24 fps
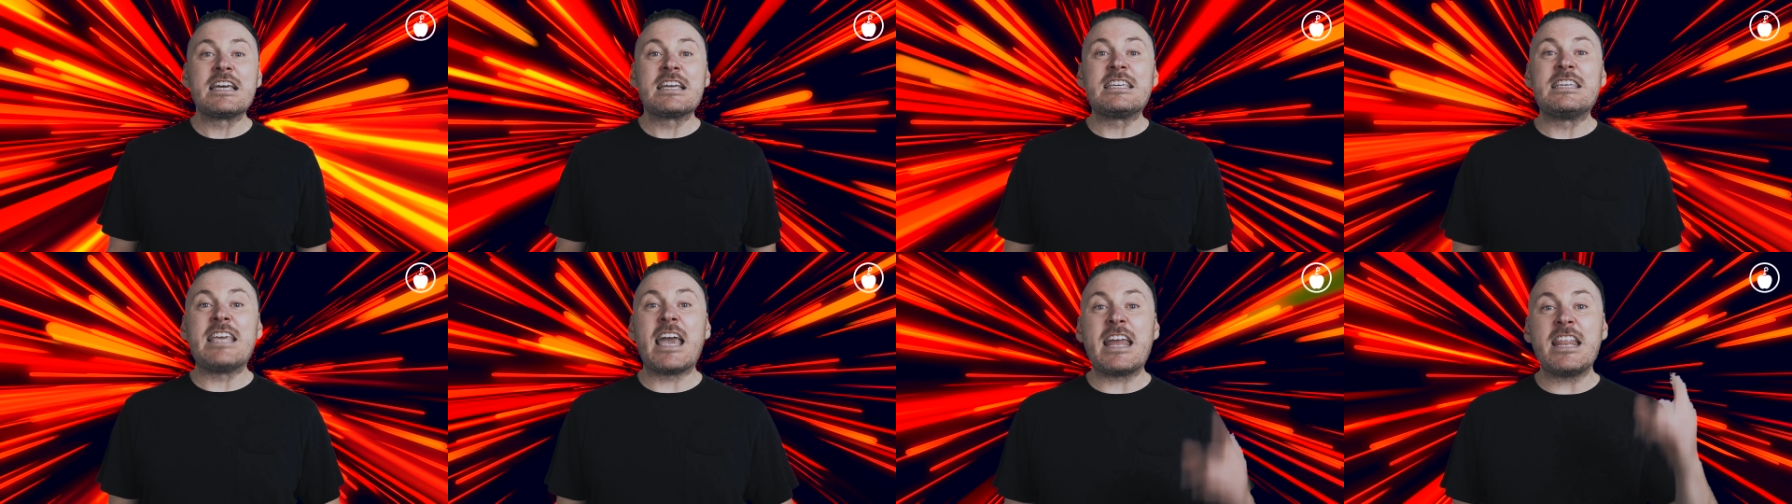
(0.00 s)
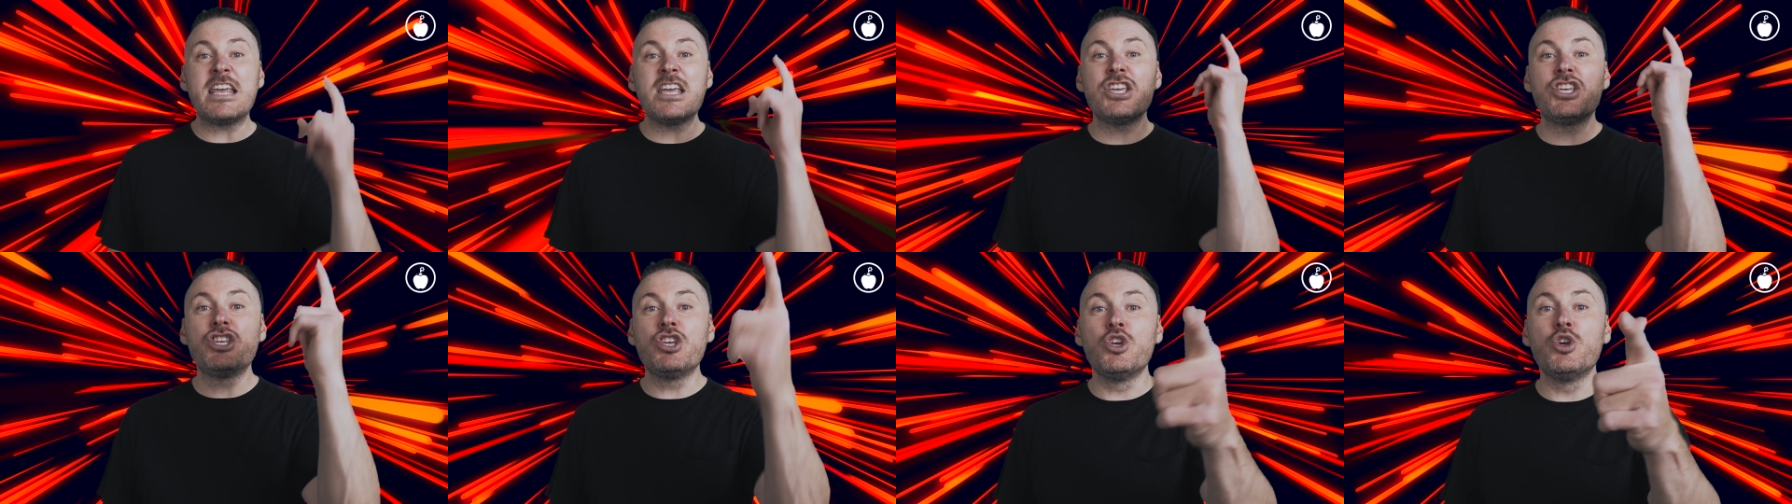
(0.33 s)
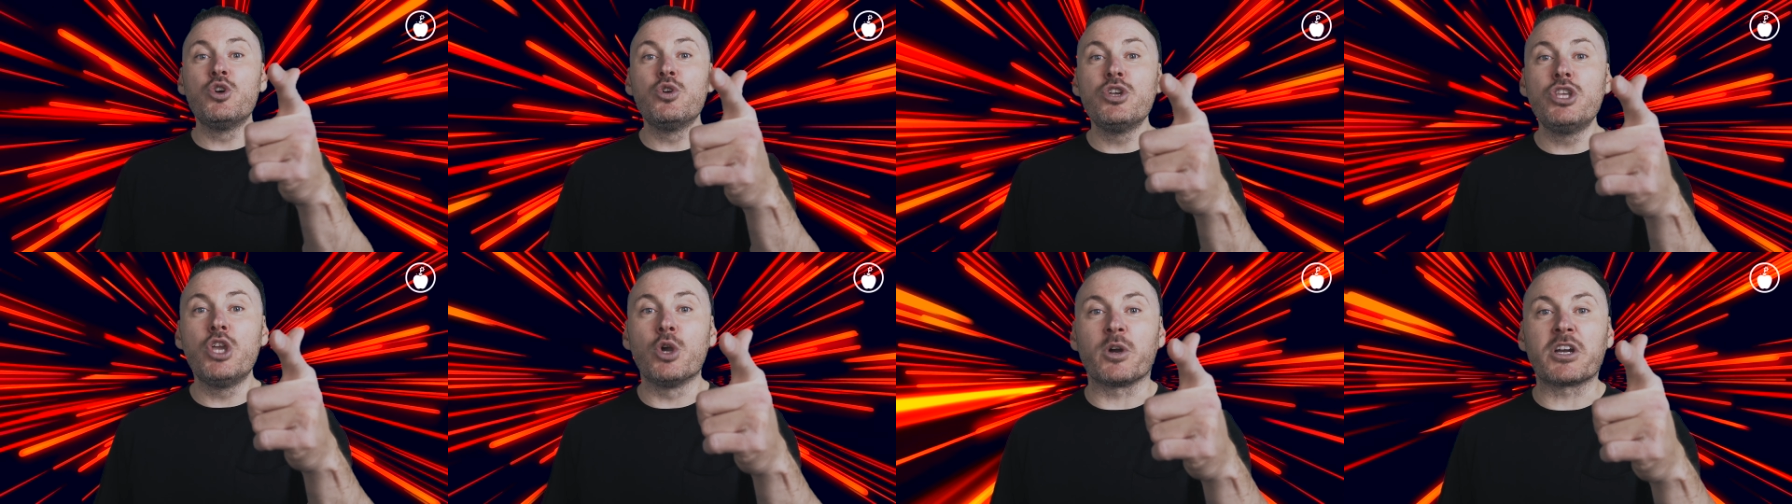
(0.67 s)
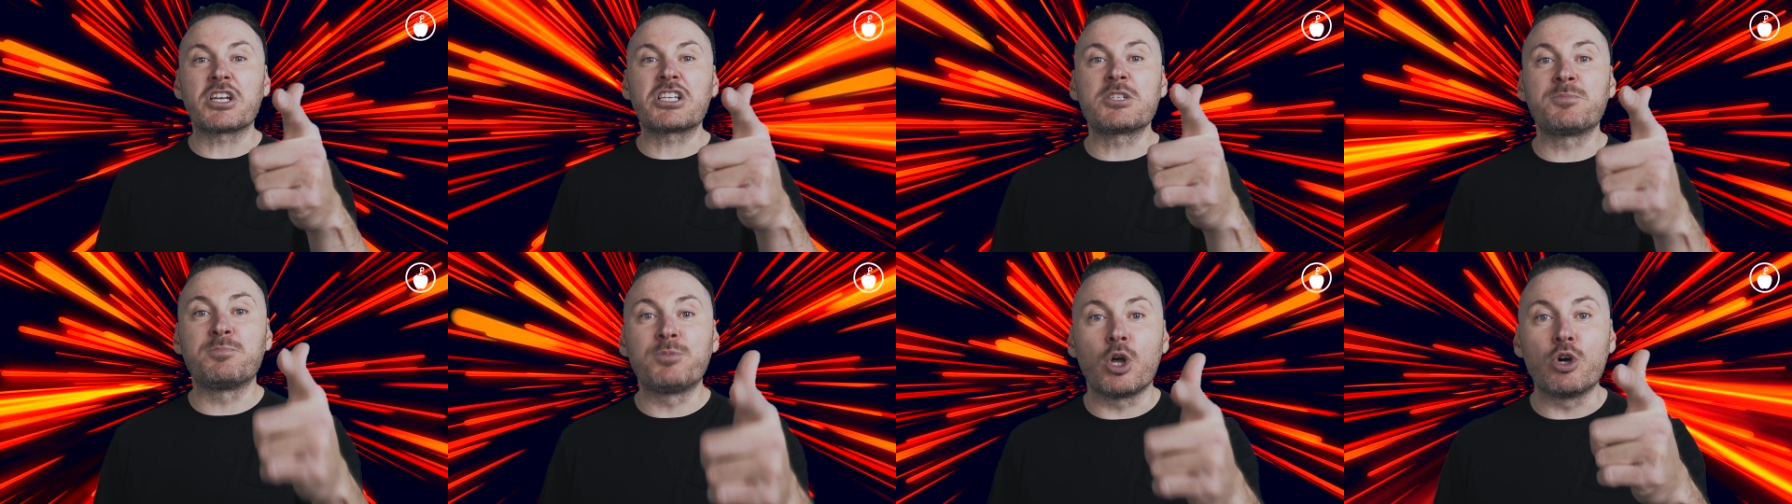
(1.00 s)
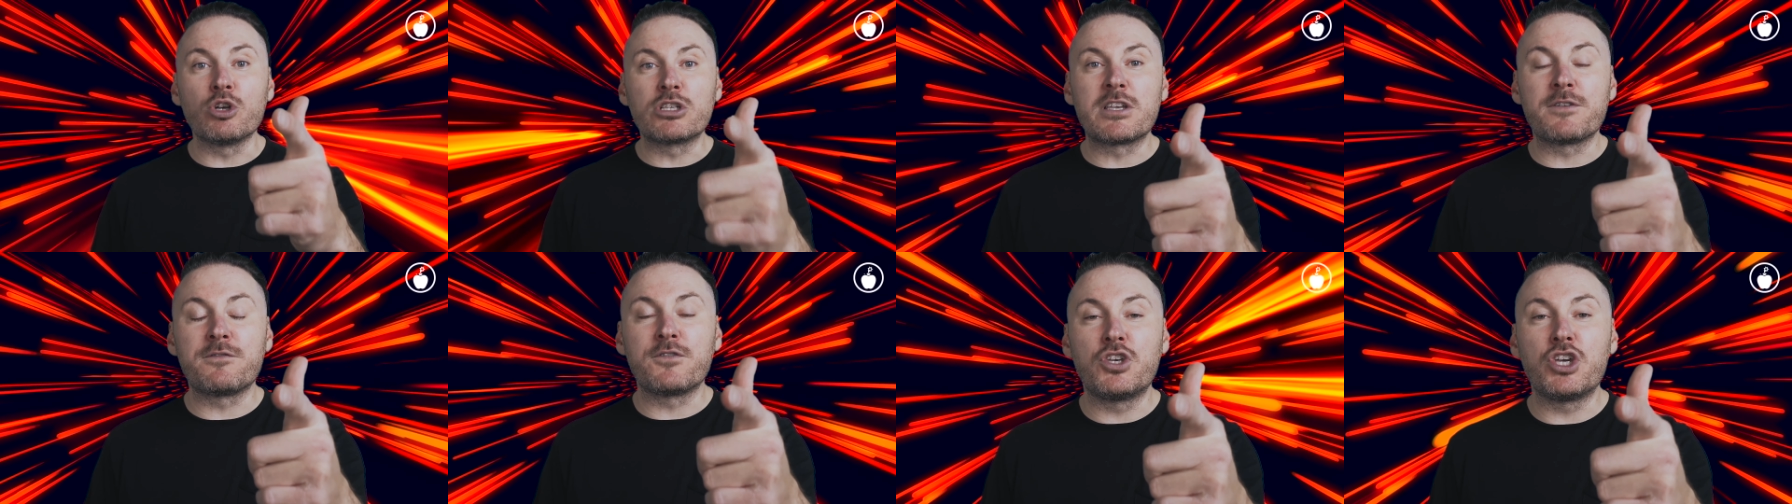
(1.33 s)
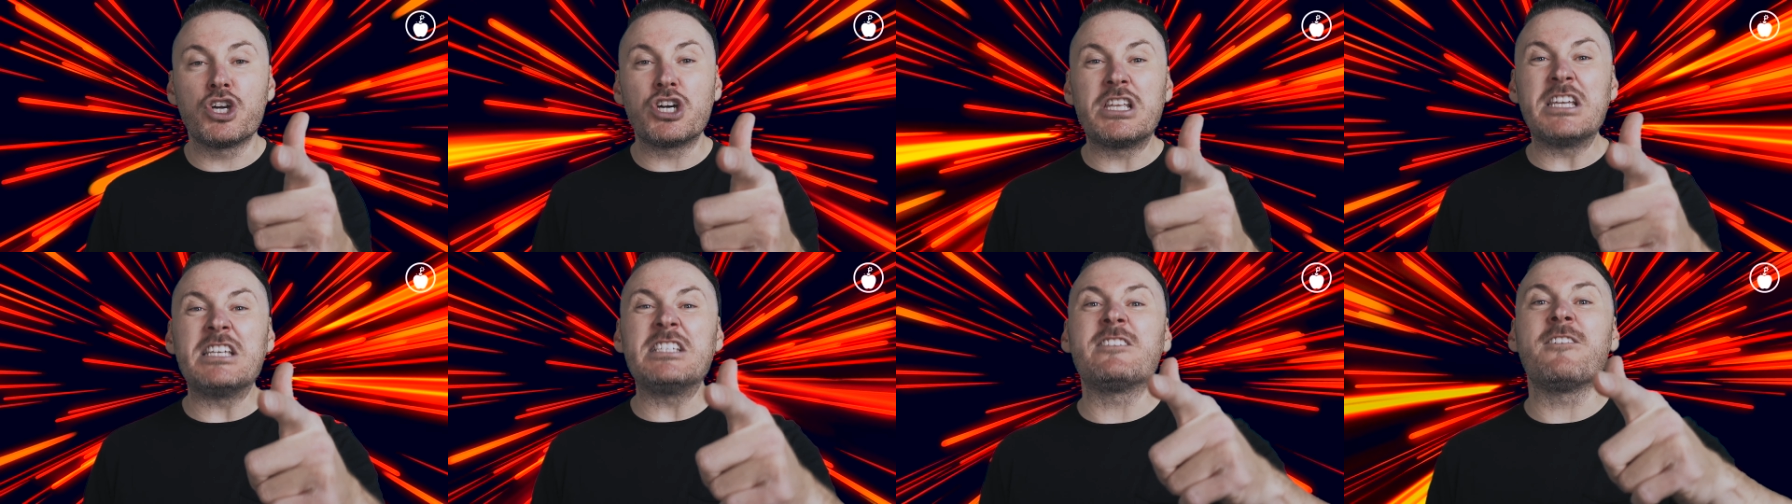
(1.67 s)
getting you your explosive
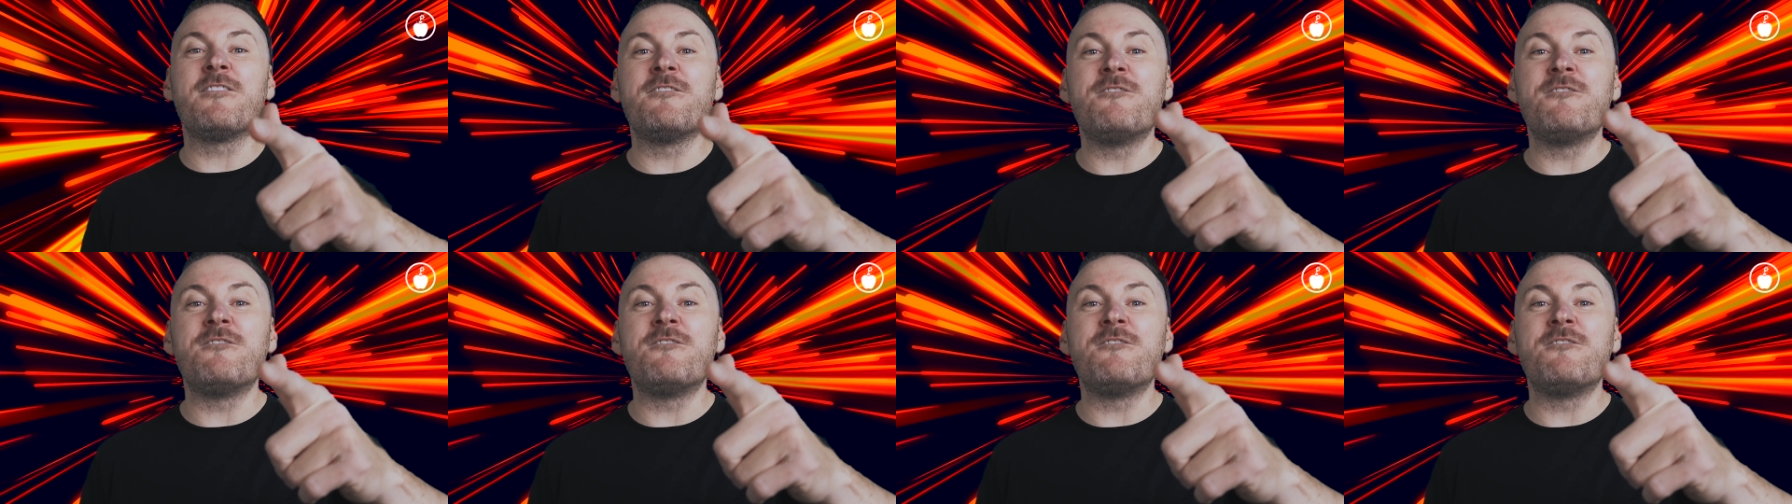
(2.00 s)
goodies